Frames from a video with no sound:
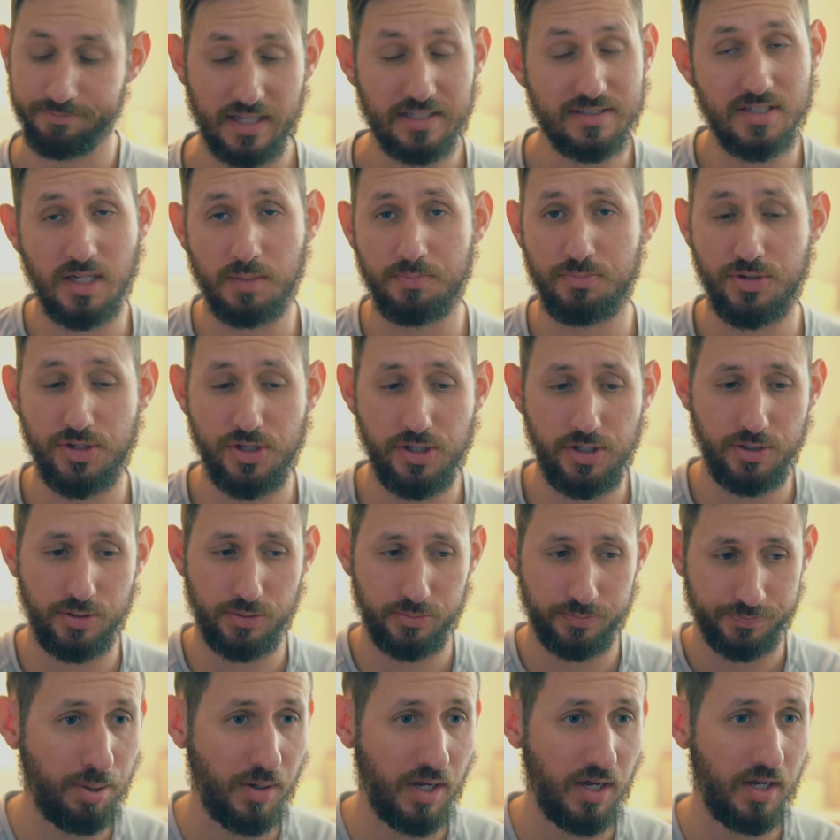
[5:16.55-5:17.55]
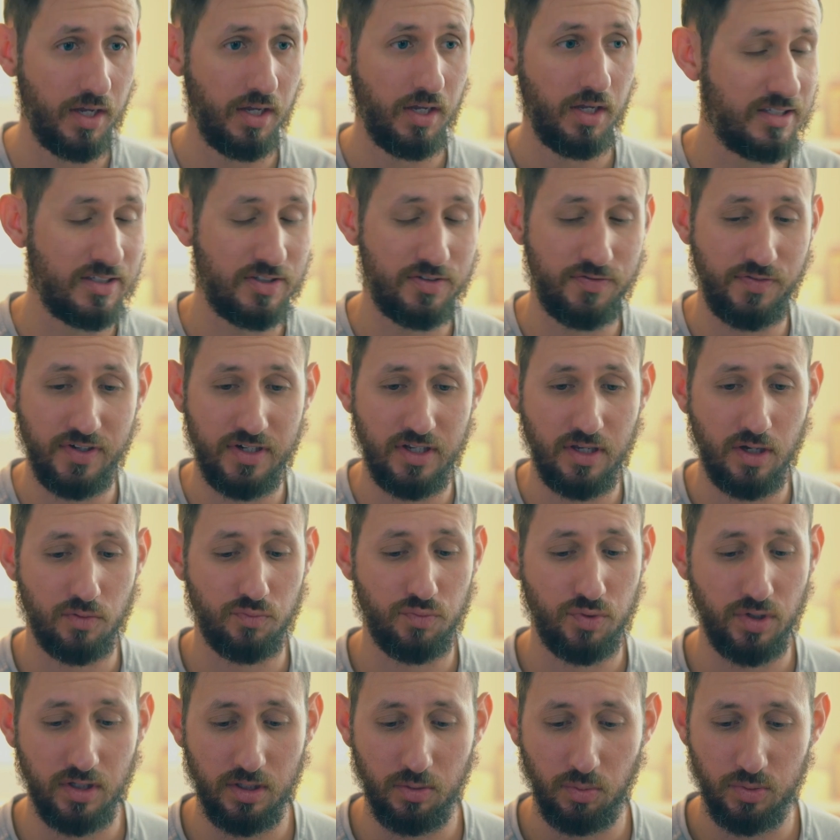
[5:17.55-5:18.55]
That's up to you. But this video
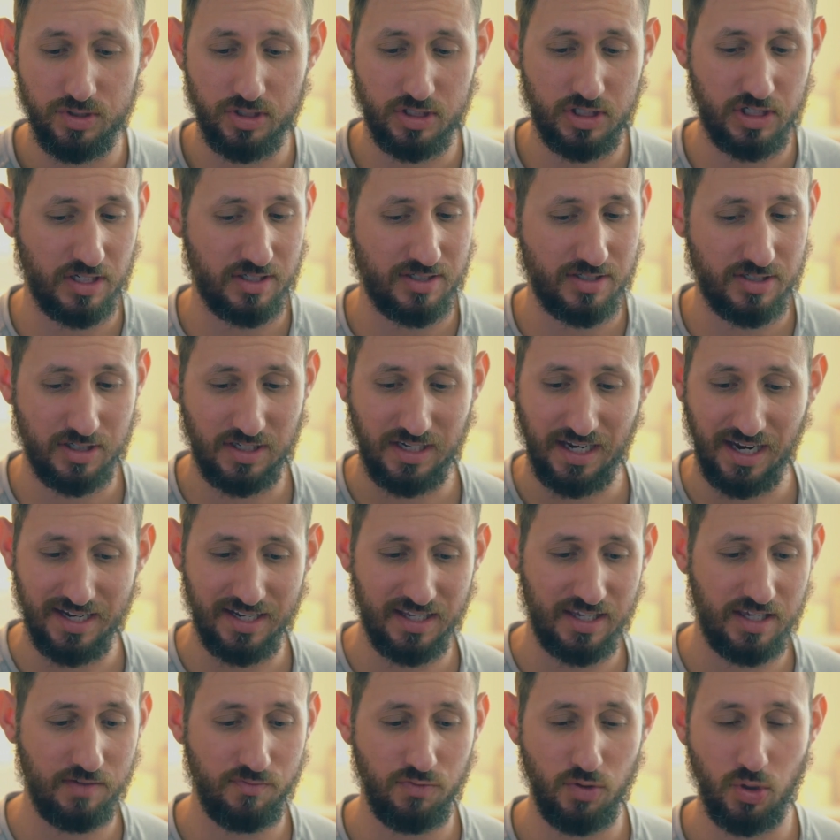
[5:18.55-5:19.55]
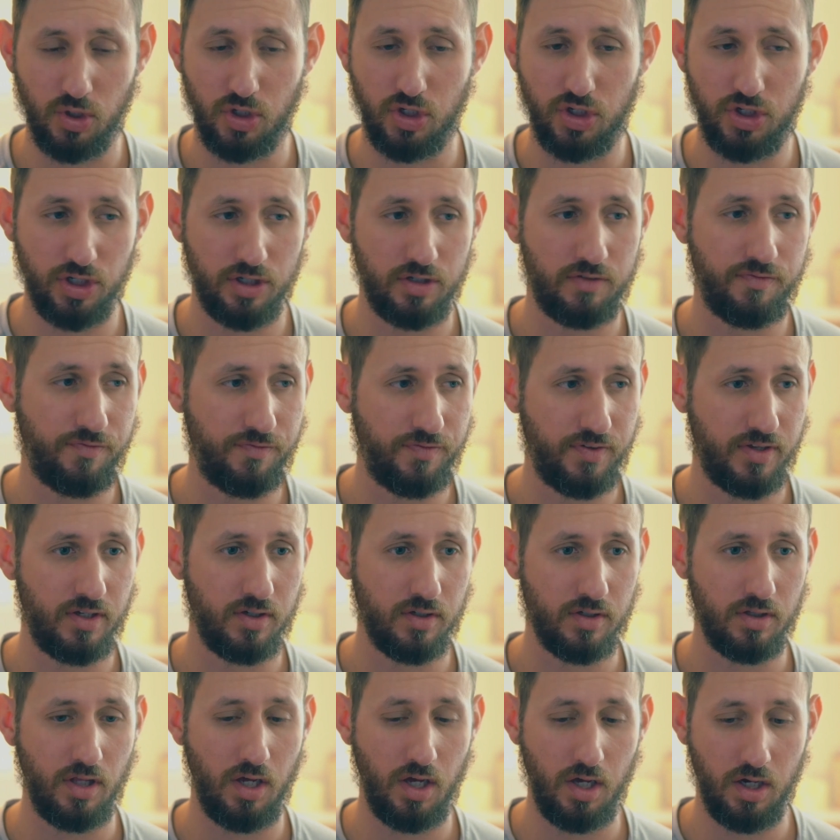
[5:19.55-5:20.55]
really was just to kind of give you a good
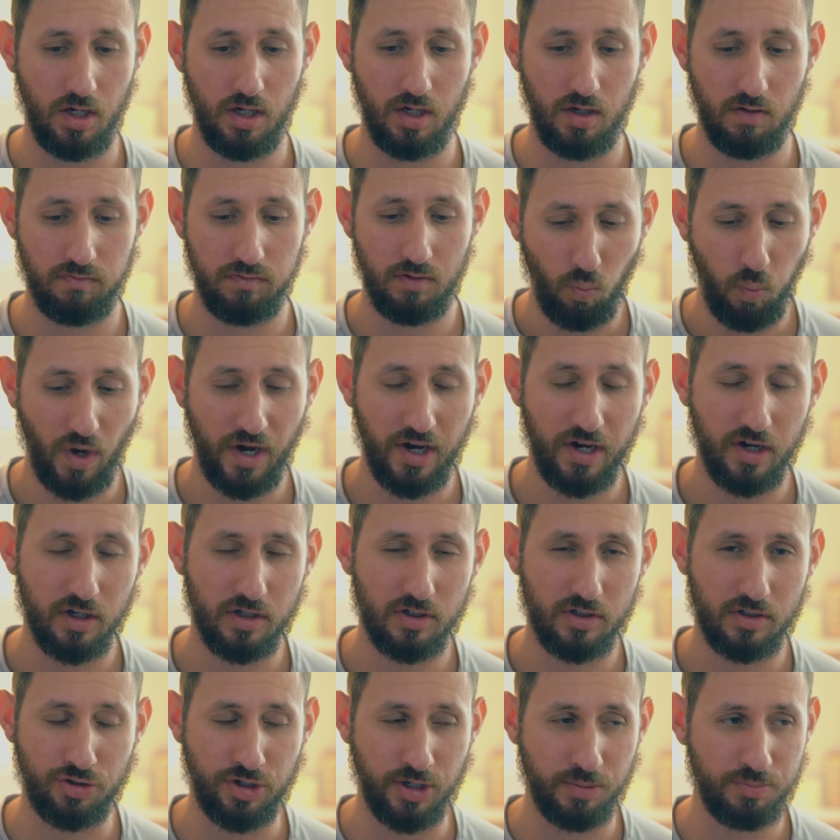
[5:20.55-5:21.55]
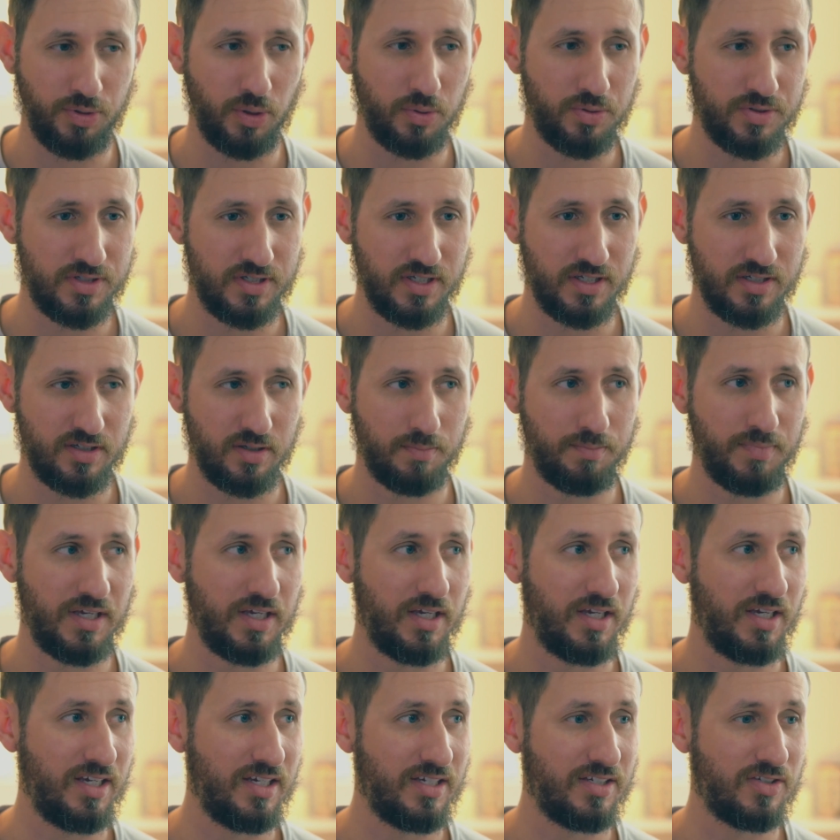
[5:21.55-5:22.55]
feel of where crypto
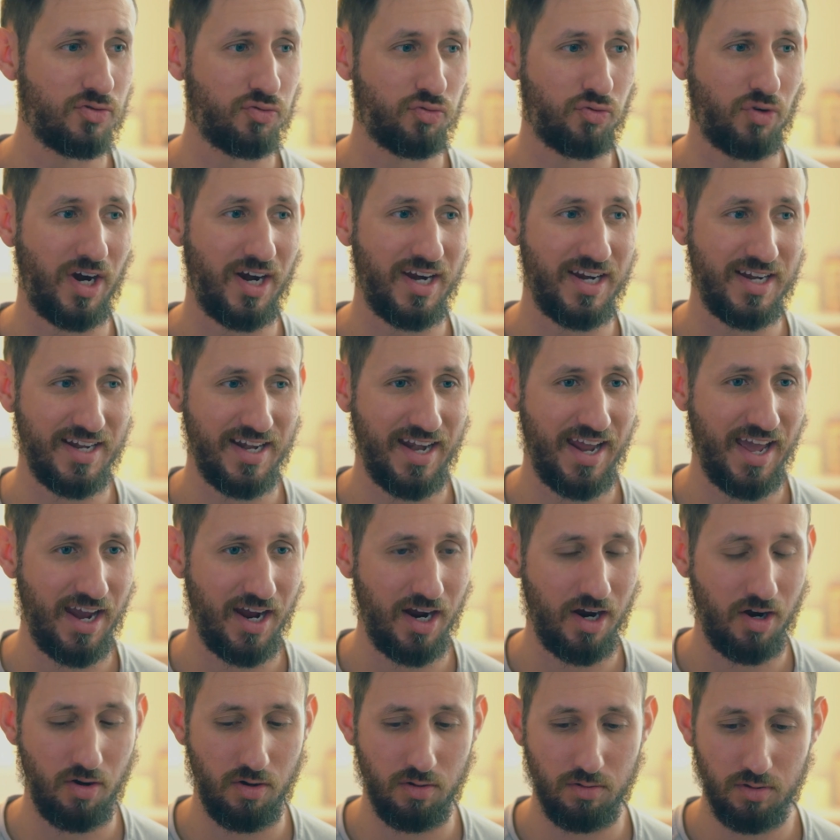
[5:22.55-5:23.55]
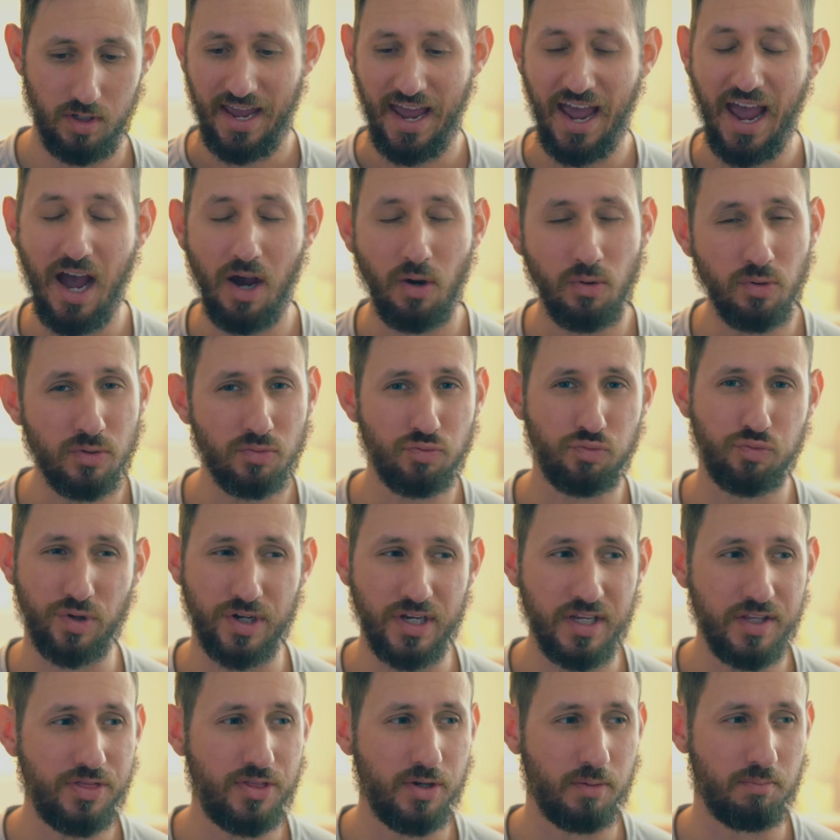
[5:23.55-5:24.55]
sentiment is right now, how to
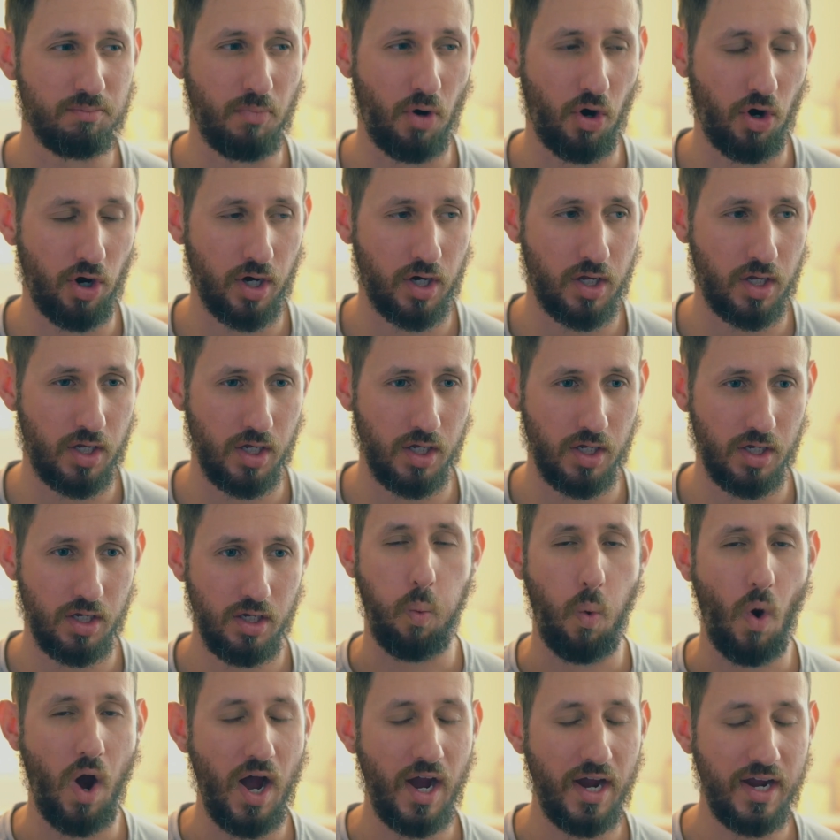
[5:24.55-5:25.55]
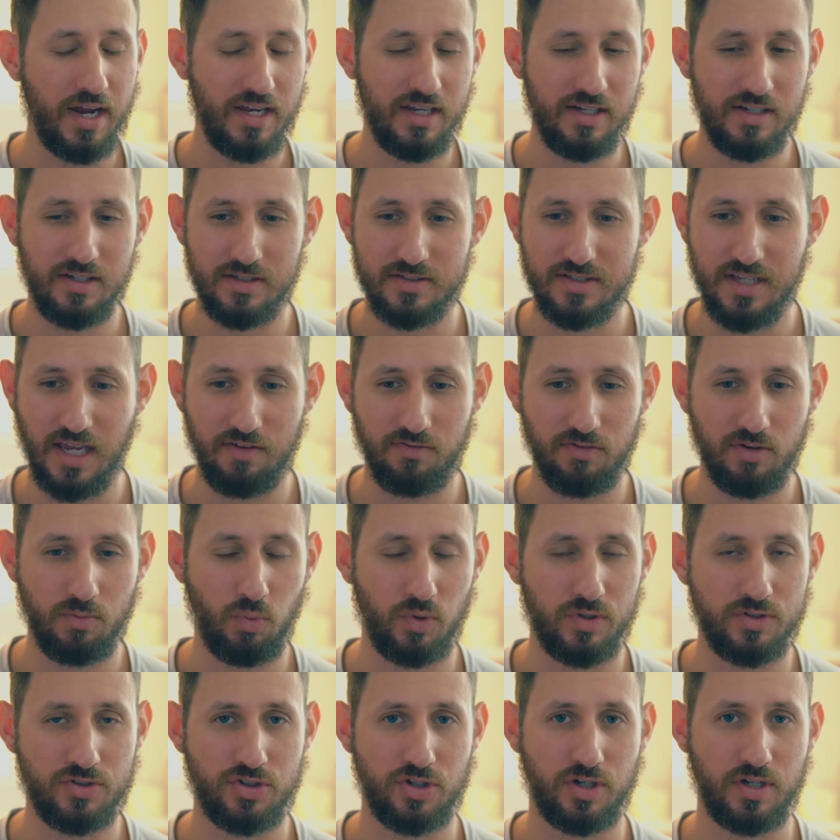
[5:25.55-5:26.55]
read the market. Why does
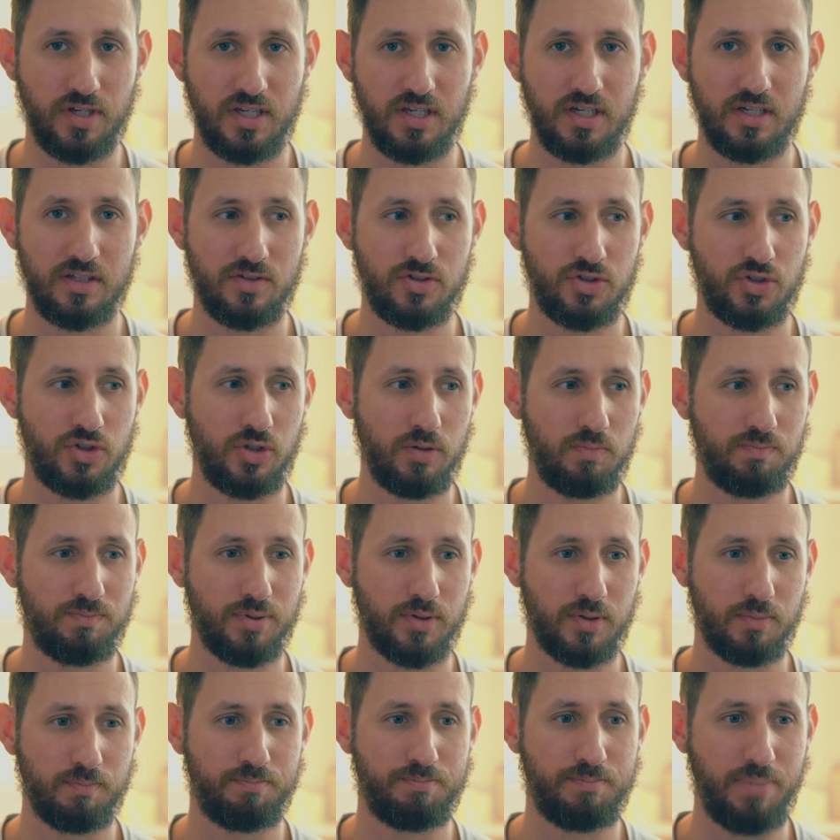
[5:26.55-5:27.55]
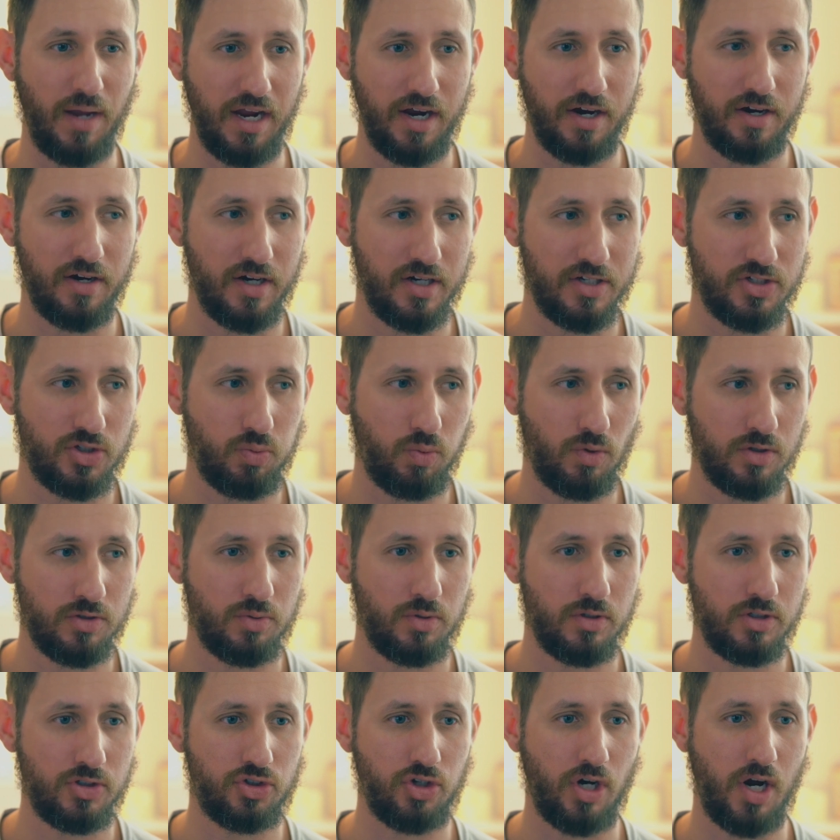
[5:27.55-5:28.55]
everyone start start getting super bearish once
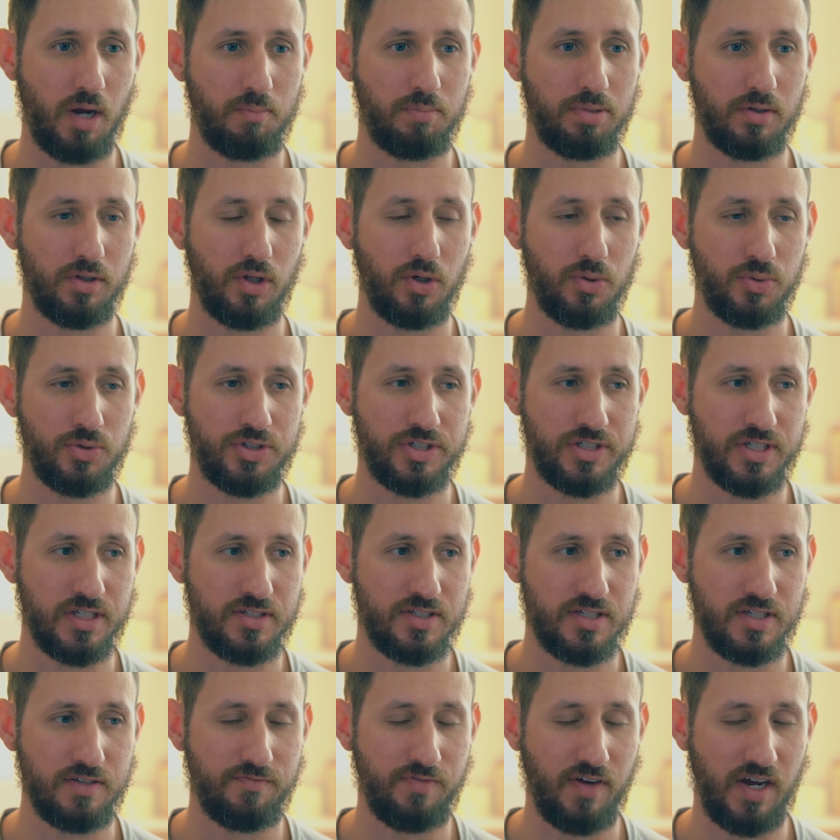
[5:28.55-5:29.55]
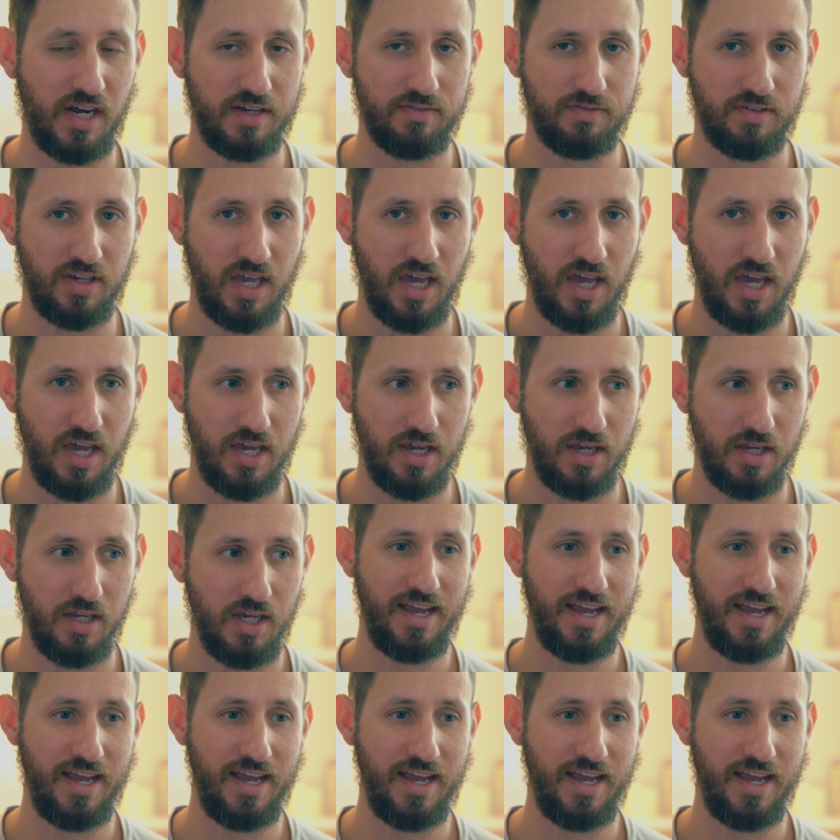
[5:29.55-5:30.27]
we drop below 65K.